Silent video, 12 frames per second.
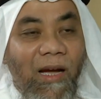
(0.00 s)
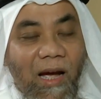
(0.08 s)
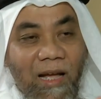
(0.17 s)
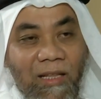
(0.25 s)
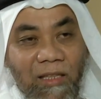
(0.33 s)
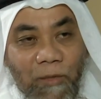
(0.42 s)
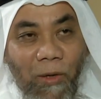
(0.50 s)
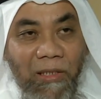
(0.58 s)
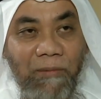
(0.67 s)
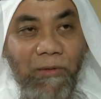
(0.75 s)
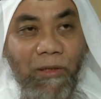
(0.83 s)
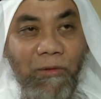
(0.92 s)
Another part
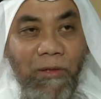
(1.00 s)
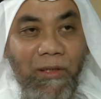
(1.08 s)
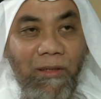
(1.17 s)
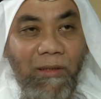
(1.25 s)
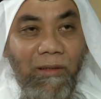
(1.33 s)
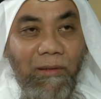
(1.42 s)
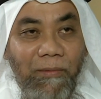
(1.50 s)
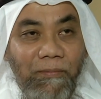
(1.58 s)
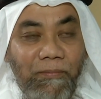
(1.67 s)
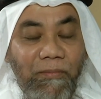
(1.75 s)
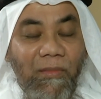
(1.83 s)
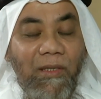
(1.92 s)
of tawheed
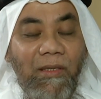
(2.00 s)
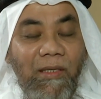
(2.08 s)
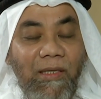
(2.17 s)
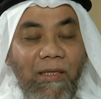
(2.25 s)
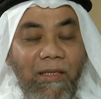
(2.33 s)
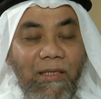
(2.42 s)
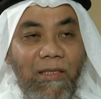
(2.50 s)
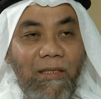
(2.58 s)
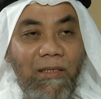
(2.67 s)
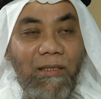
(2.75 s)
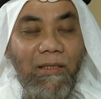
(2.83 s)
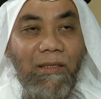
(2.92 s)

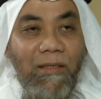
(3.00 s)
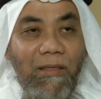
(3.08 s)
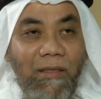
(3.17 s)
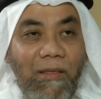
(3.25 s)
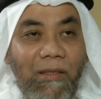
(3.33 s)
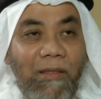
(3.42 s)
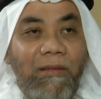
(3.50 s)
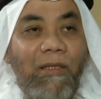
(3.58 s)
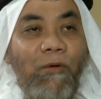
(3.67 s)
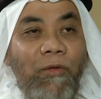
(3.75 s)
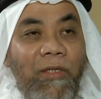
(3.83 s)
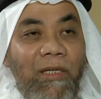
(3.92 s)
is
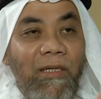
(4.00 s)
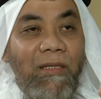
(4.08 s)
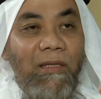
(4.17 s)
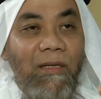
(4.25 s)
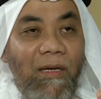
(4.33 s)
tawheed